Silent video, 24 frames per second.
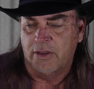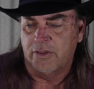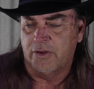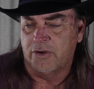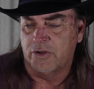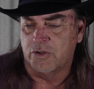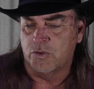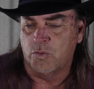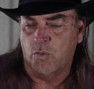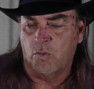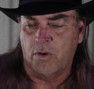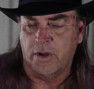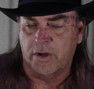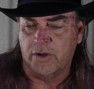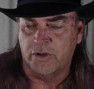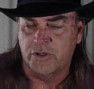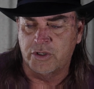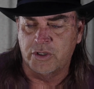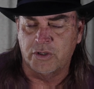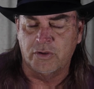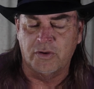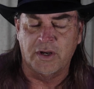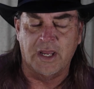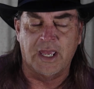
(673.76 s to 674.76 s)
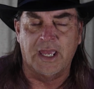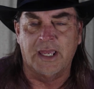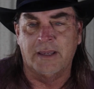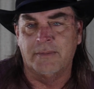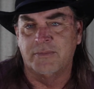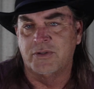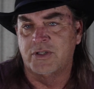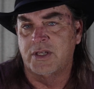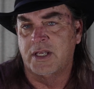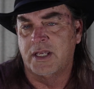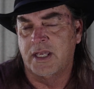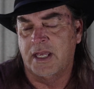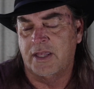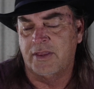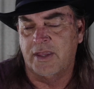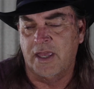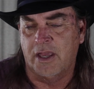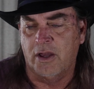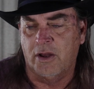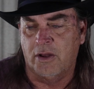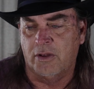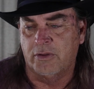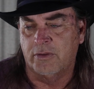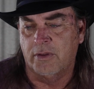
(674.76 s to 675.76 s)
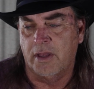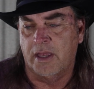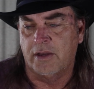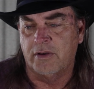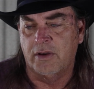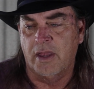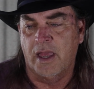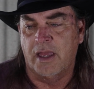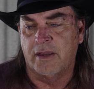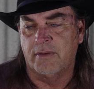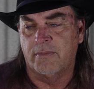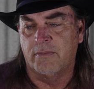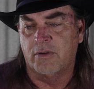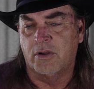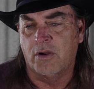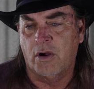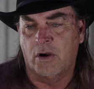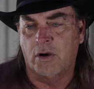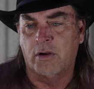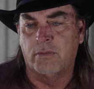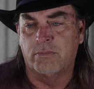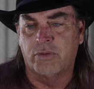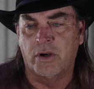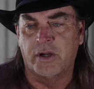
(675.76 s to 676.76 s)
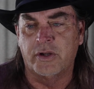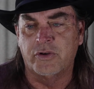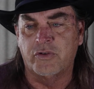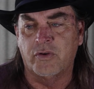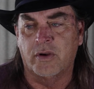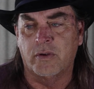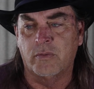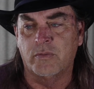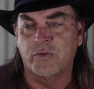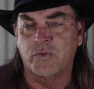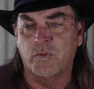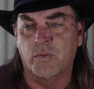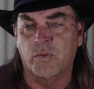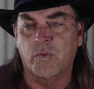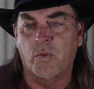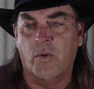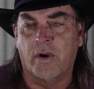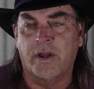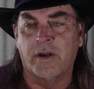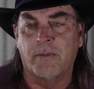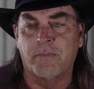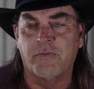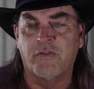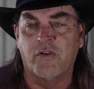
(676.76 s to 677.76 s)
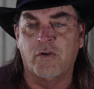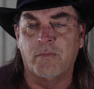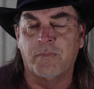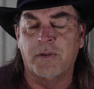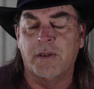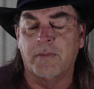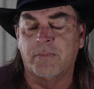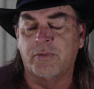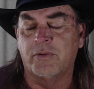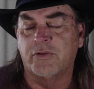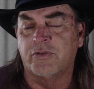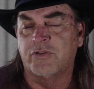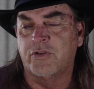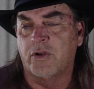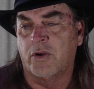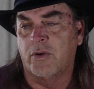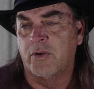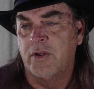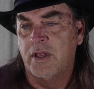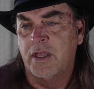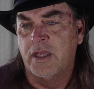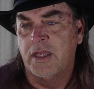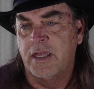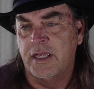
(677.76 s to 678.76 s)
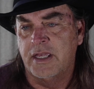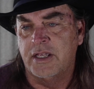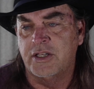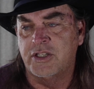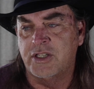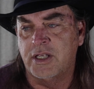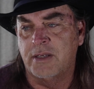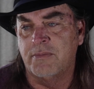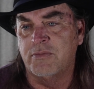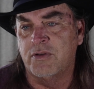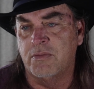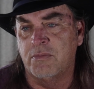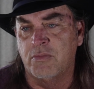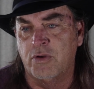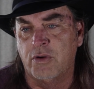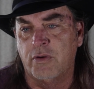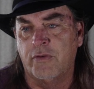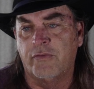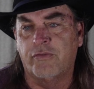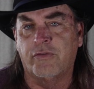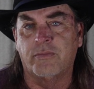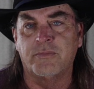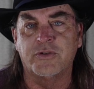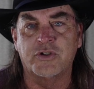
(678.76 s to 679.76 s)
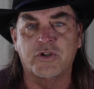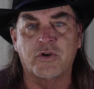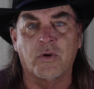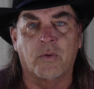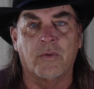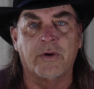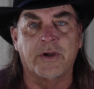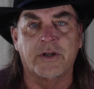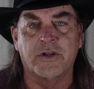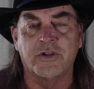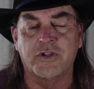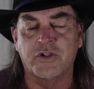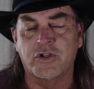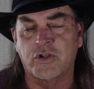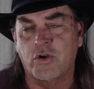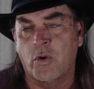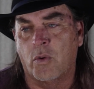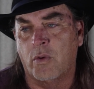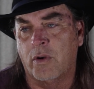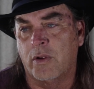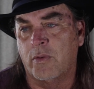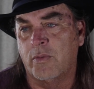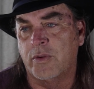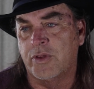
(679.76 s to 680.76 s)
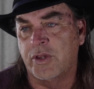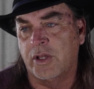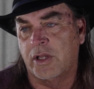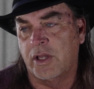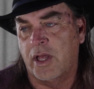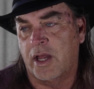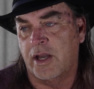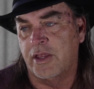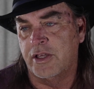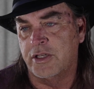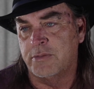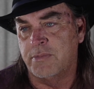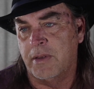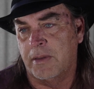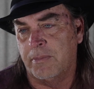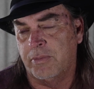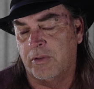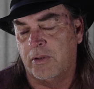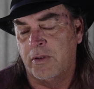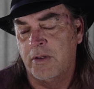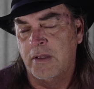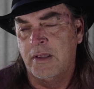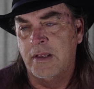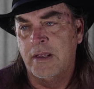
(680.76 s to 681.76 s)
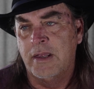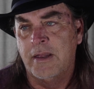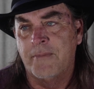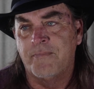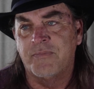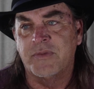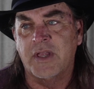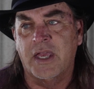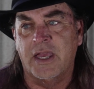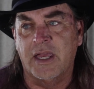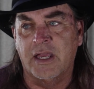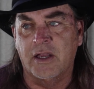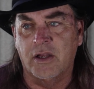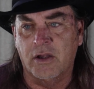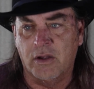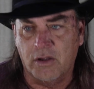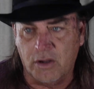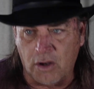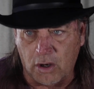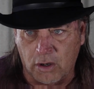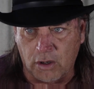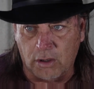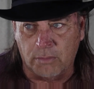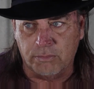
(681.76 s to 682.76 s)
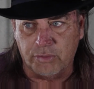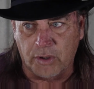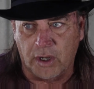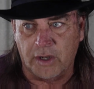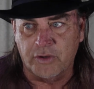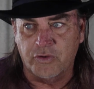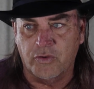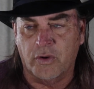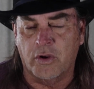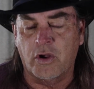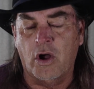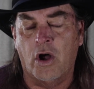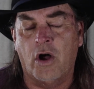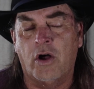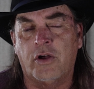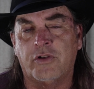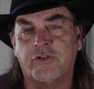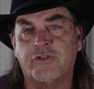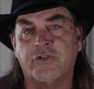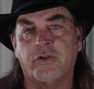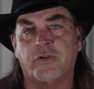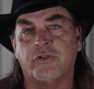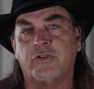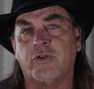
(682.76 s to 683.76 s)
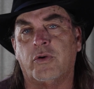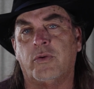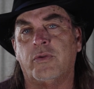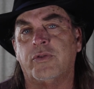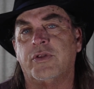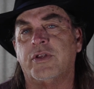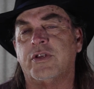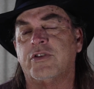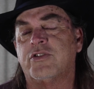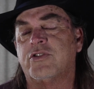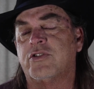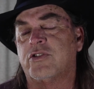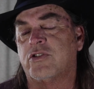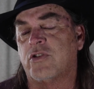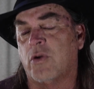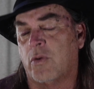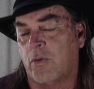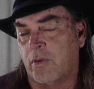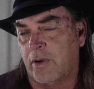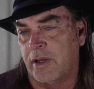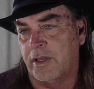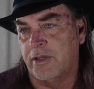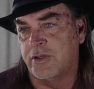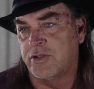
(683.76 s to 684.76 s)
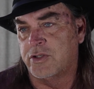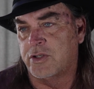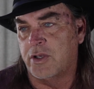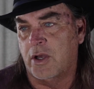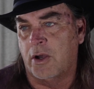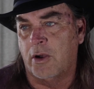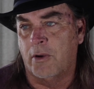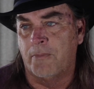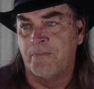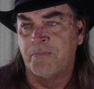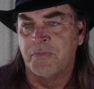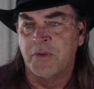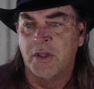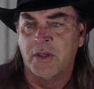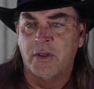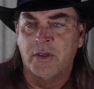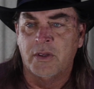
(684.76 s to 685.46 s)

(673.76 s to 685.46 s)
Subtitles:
there's one or two names and they all, and Carl Broderick was with quite a few people. So he seemed to move from story to story with a lot of these people. And Carl Broderick also told this story. So